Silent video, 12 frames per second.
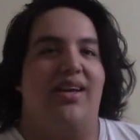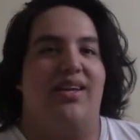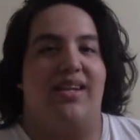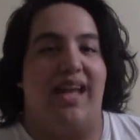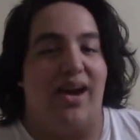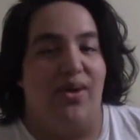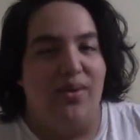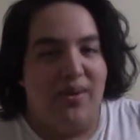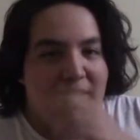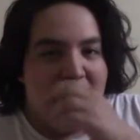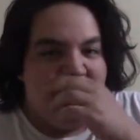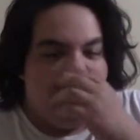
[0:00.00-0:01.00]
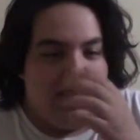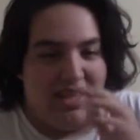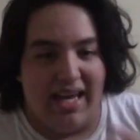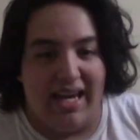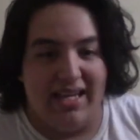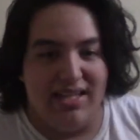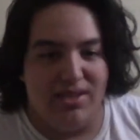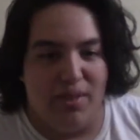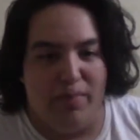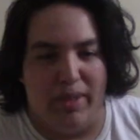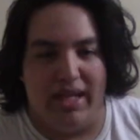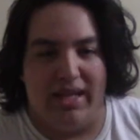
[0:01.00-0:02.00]
Now, that is a
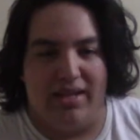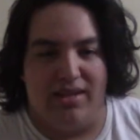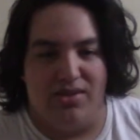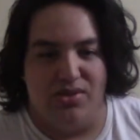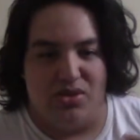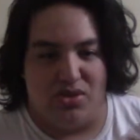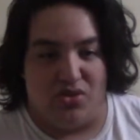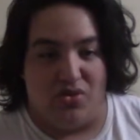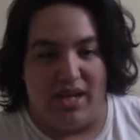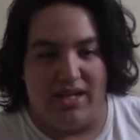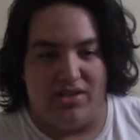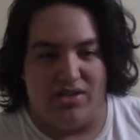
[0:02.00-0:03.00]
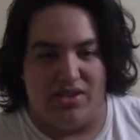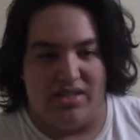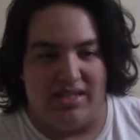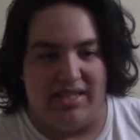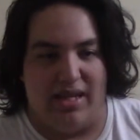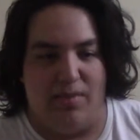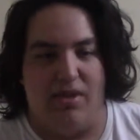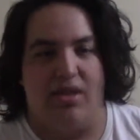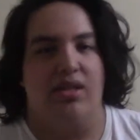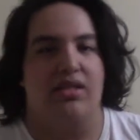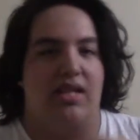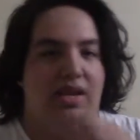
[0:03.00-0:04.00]
big stretch to say
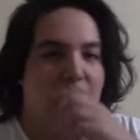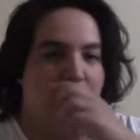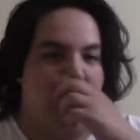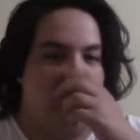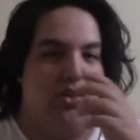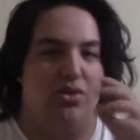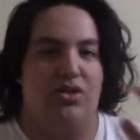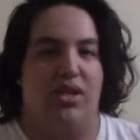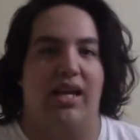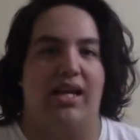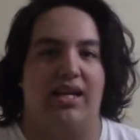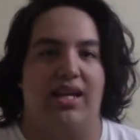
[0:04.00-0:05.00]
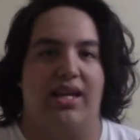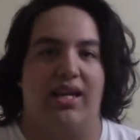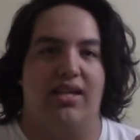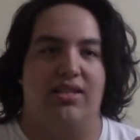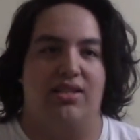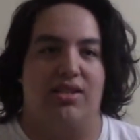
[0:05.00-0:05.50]
because everyone knows the Lion King as,